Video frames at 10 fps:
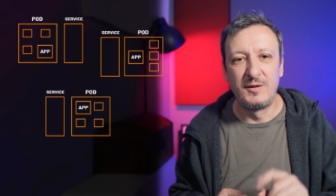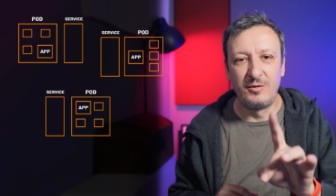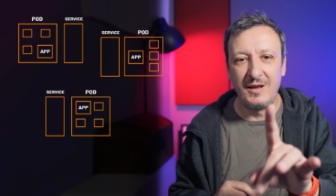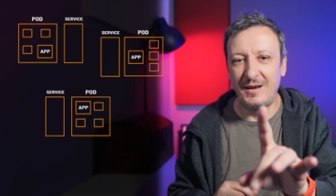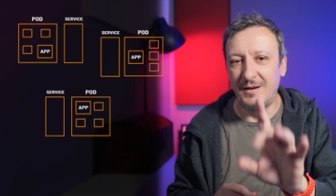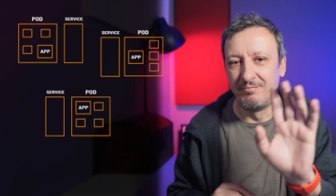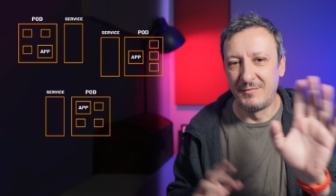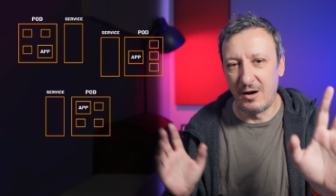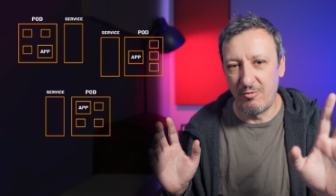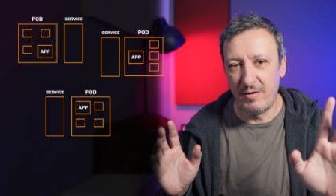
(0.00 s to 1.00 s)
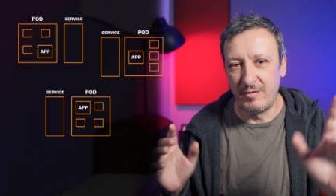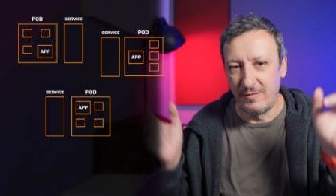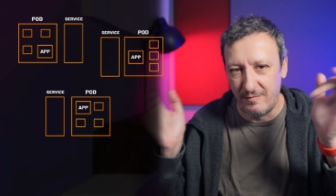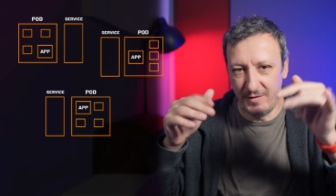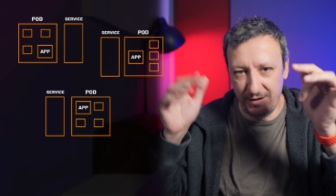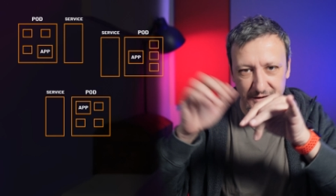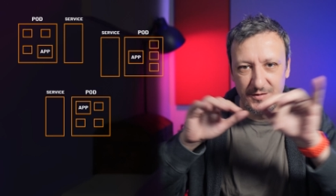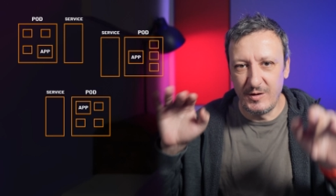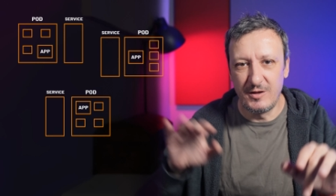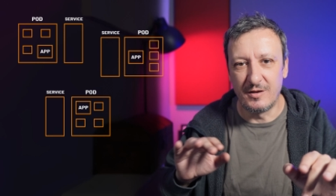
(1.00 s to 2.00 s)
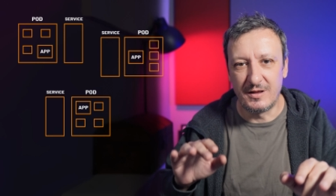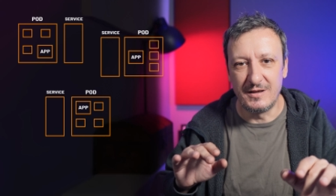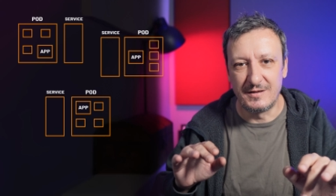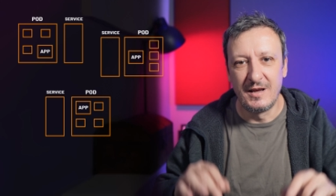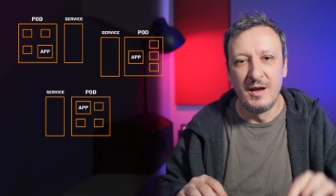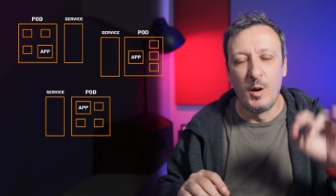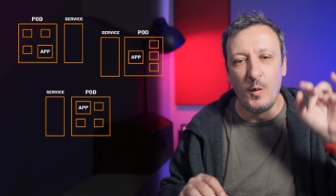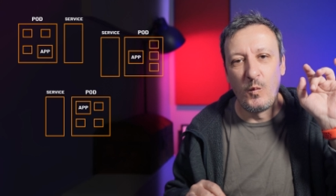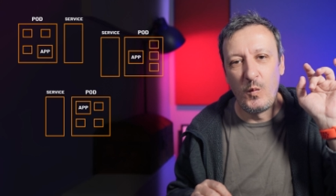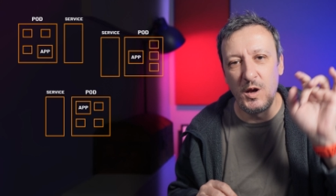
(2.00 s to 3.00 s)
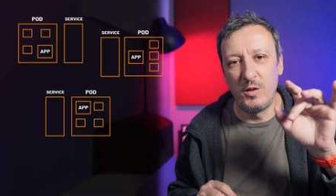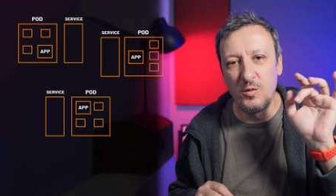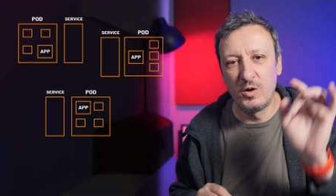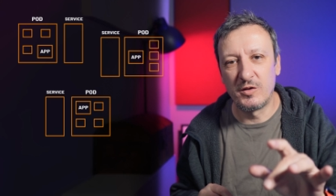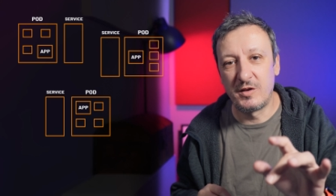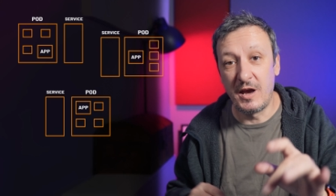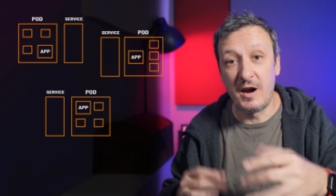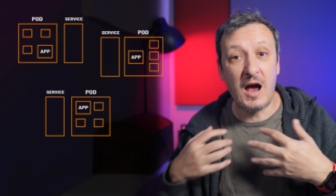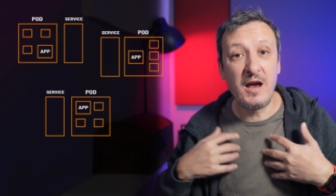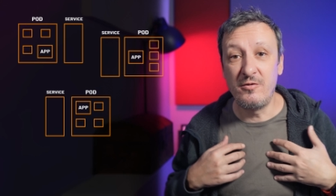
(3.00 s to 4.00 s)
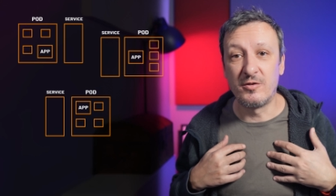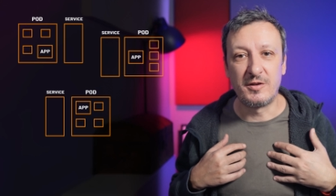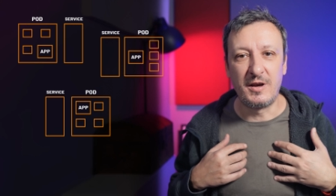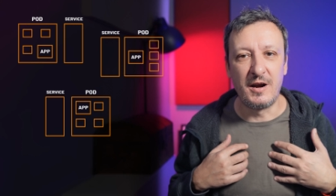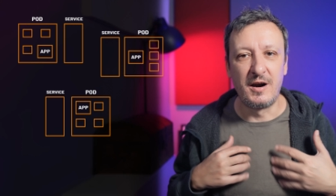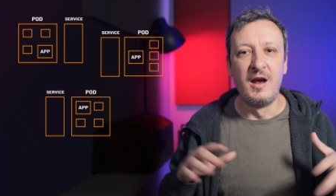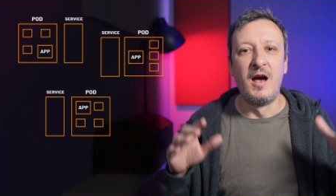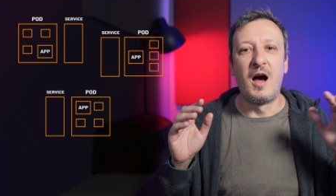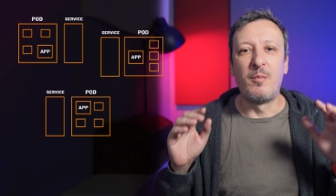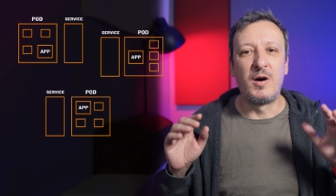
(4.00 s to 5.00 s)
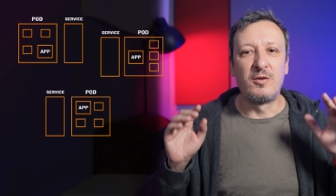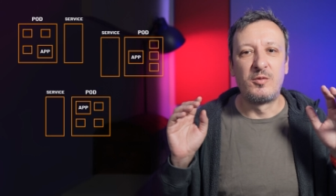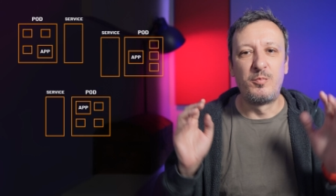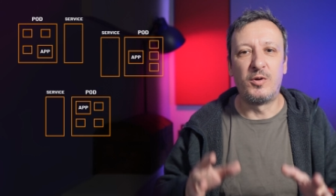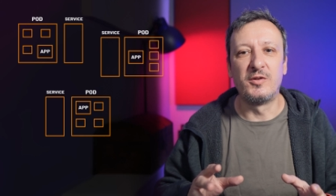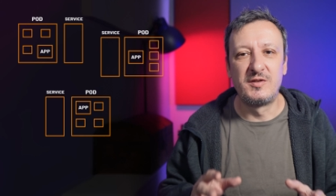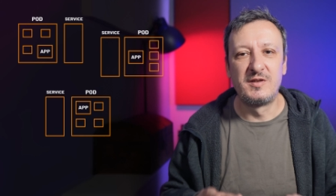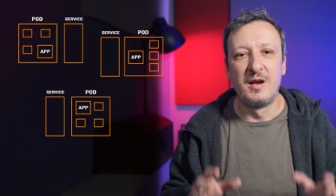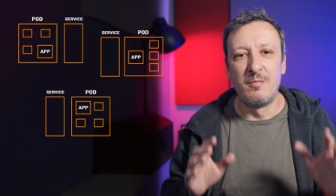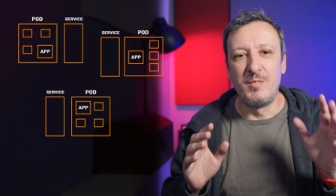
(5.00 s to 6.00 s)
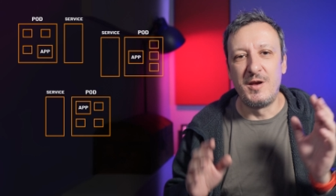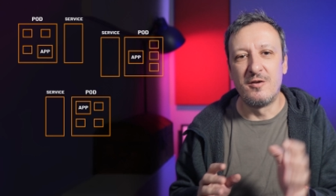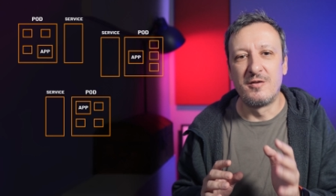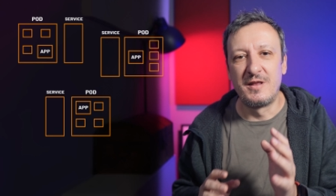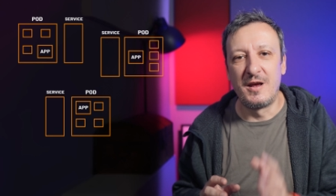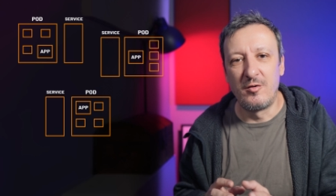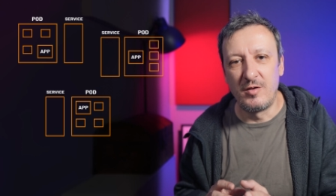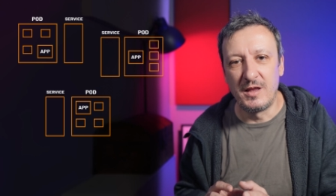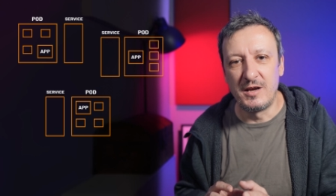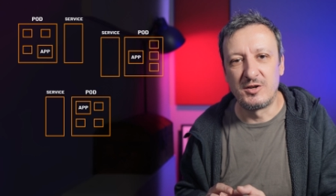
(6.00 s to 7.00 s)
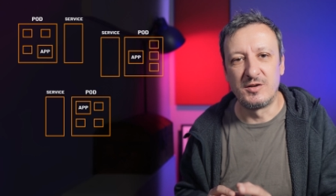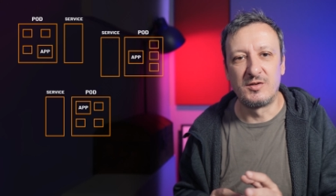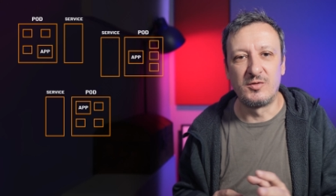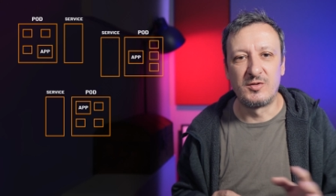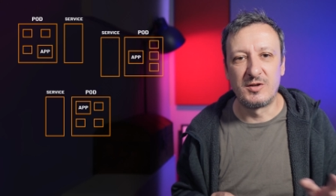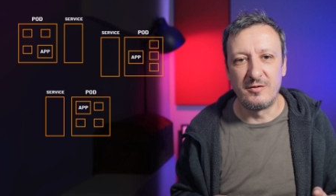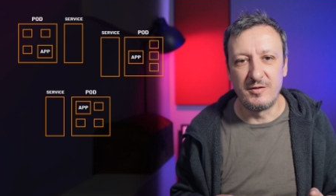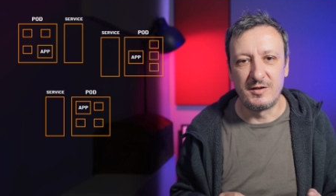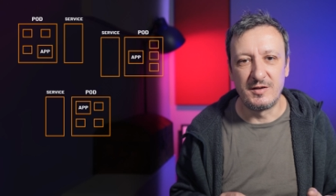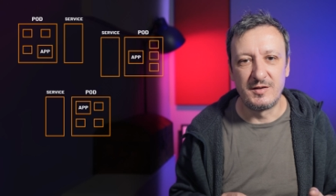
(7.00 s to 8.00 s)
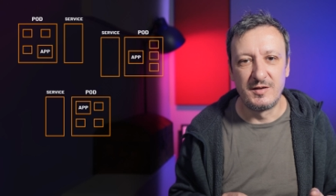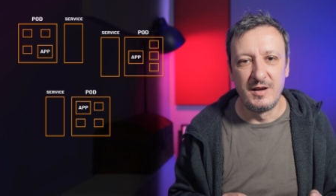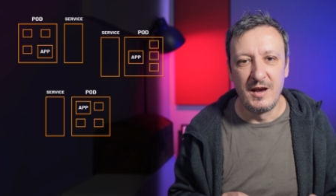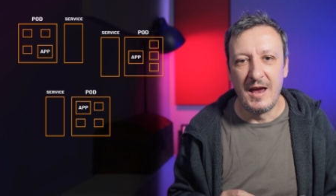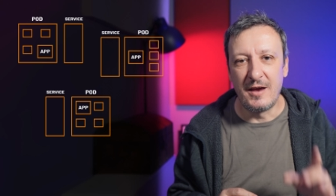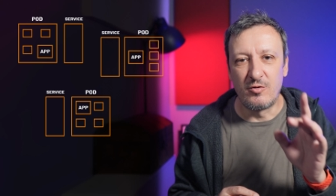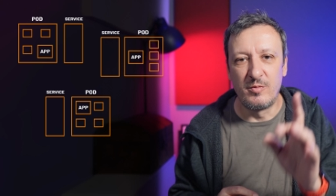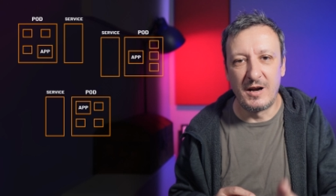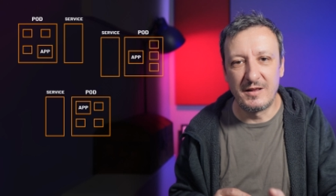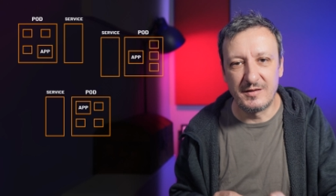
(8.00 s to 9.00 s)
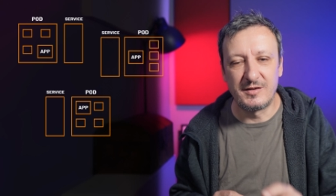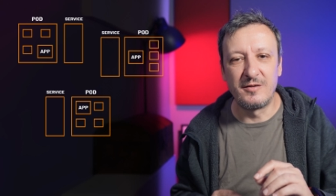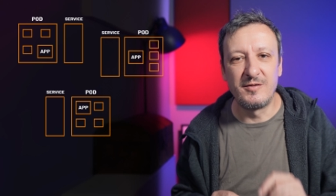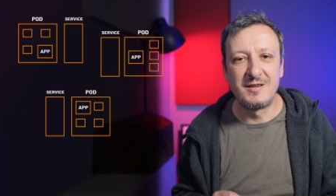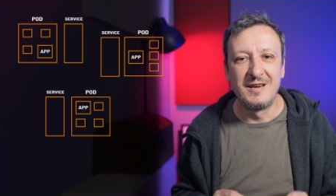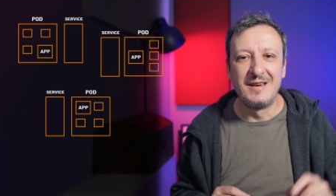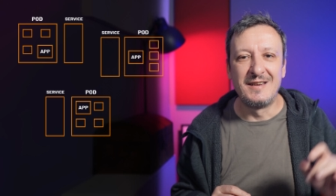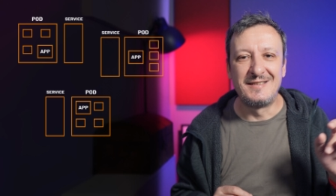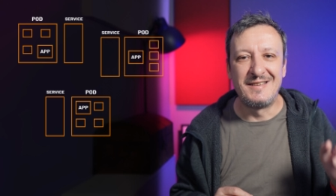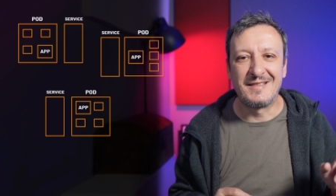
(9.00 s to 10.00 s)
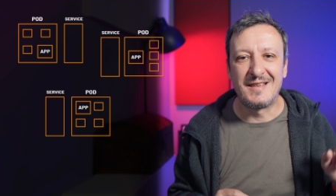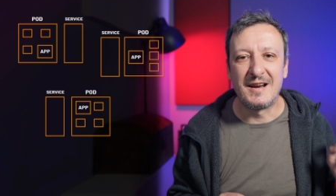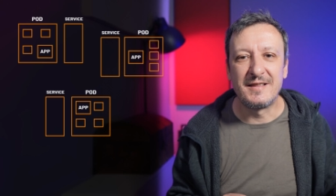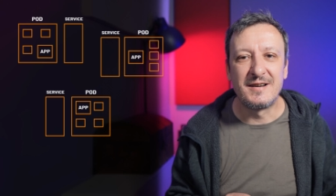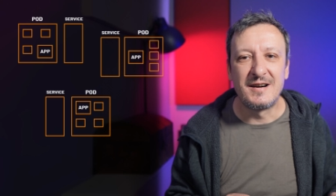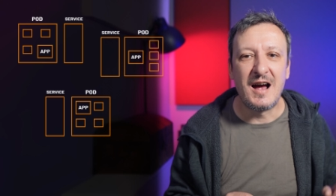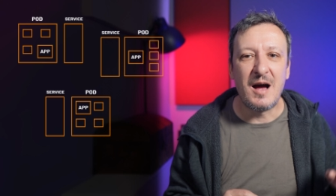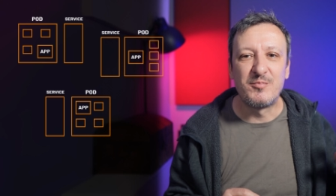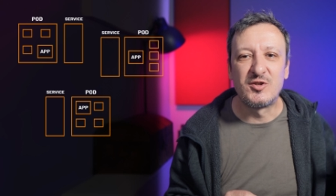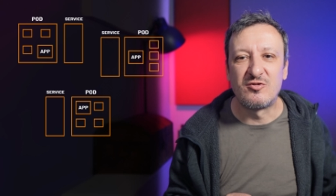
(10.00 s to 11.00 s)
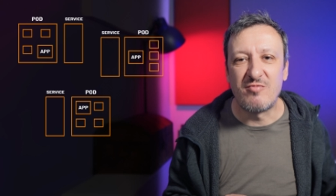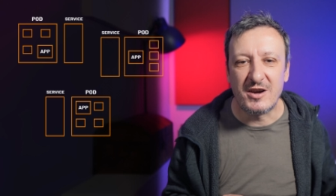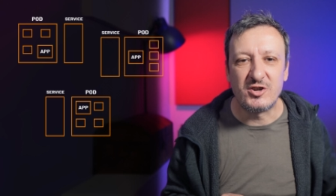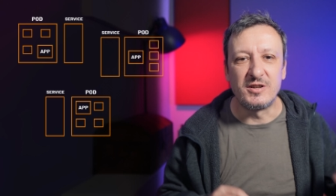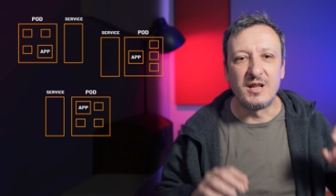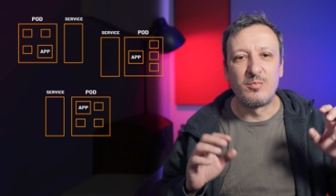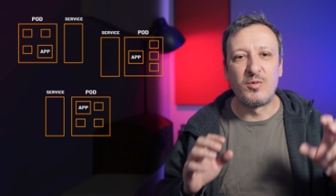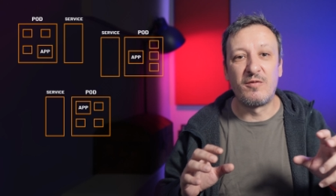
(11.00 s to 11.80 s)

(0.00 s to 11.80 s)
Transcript: Today, however, in this video at least, we do not care, I do not care about pods beyond their relations to services. A Kubernetes service is yet another abstraction that